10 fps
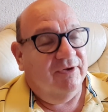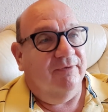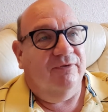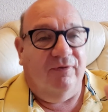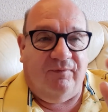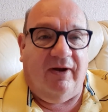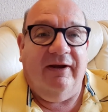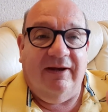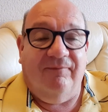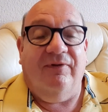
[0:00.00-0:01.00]
to, to
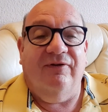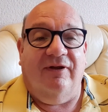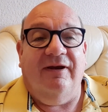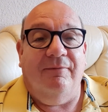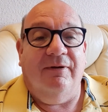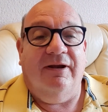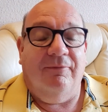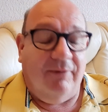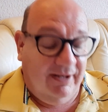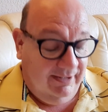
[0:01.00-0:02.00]
find if there's any
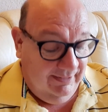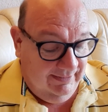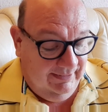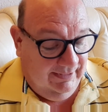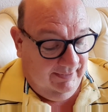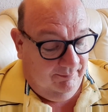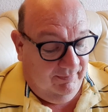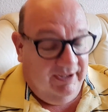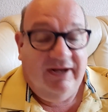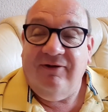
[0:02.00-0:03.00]
wicked way in
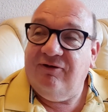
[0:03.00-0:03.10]
me.